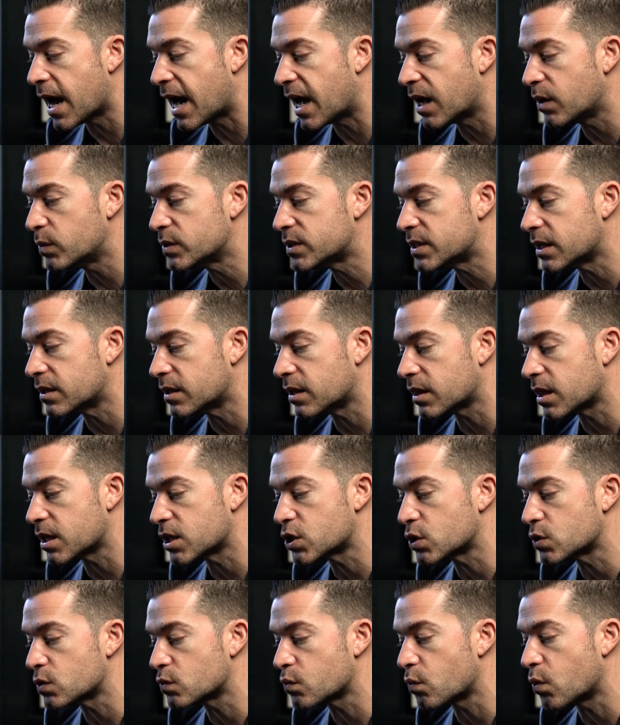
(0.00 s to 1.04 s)
I would say that
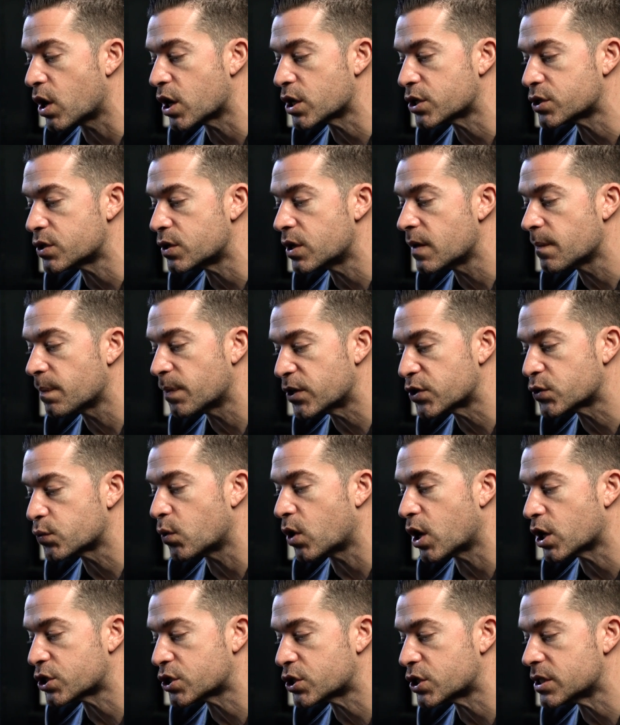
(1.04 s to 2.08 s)
this
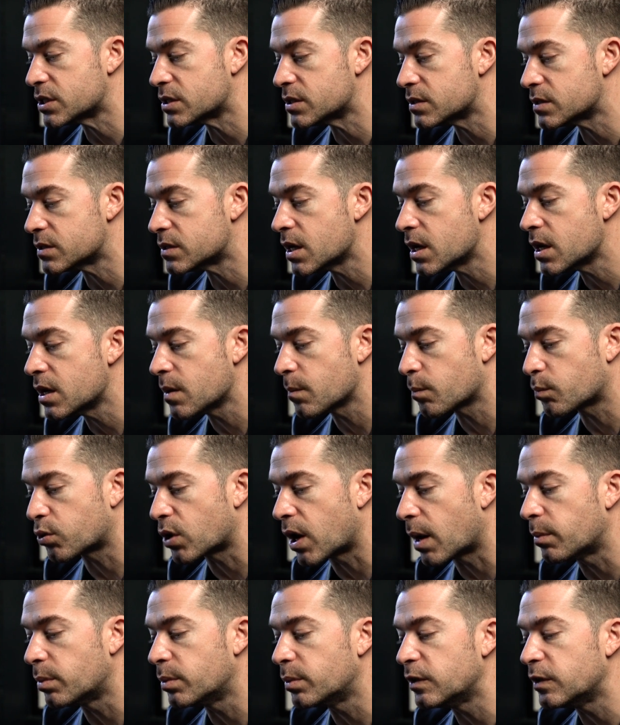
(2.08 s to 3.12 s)
watch is
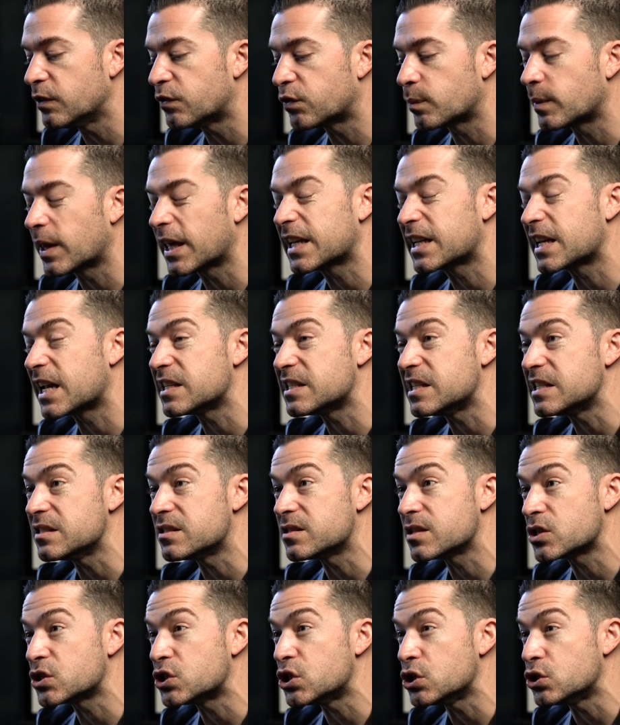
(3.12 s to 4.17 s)
probably from like
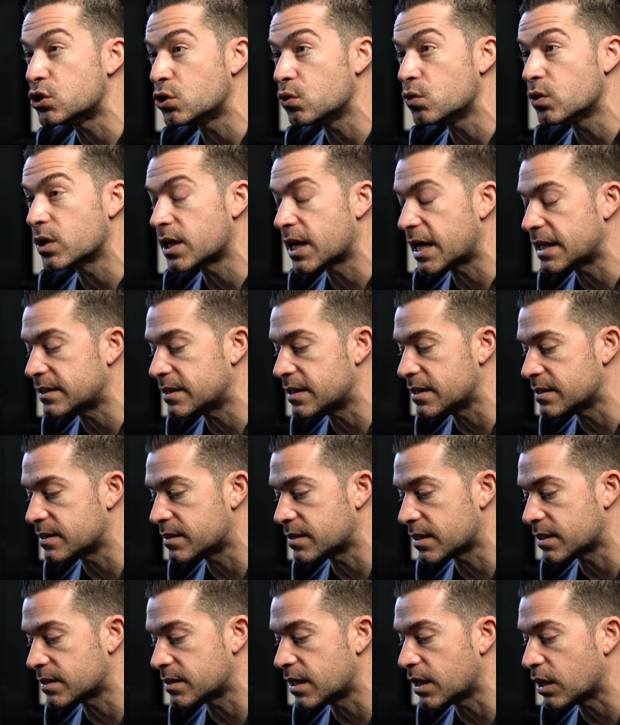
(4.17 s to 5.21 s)
1962 to
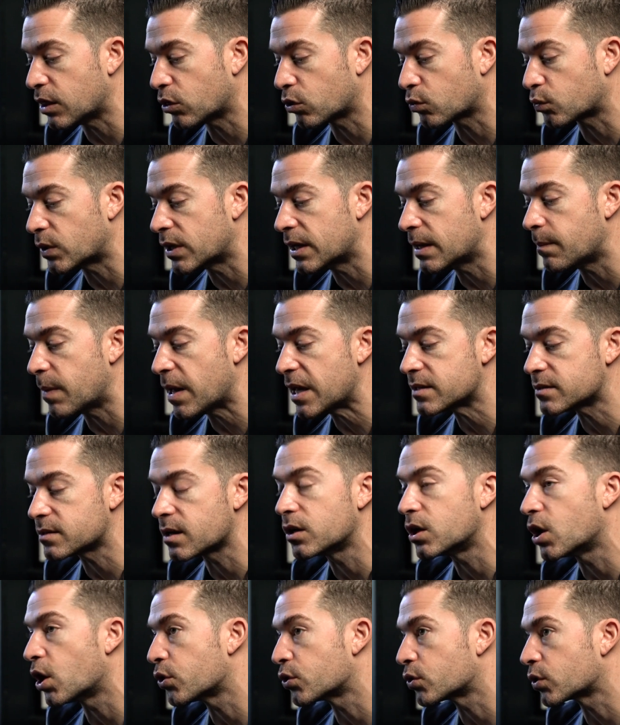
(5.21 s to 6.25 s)
1963 based
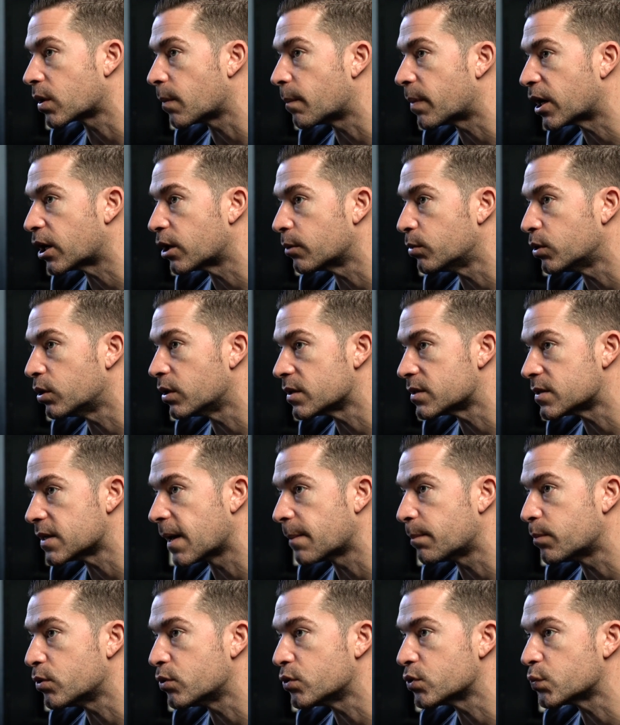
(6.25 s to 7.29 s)
on other comparable
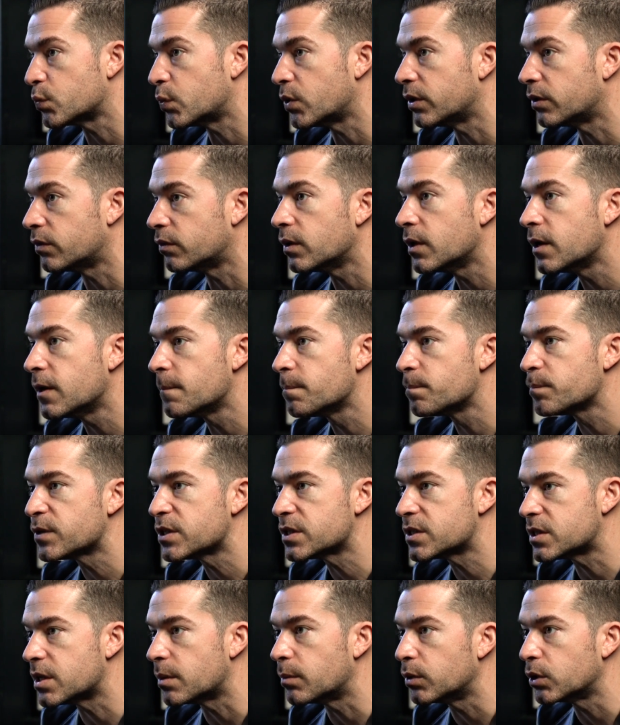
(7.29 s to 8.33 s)
examples with
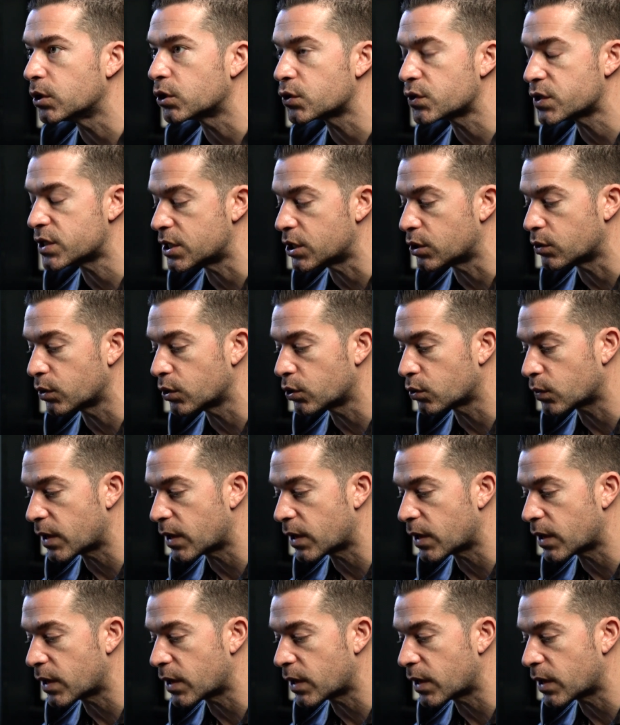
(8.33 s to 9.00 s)
similar serial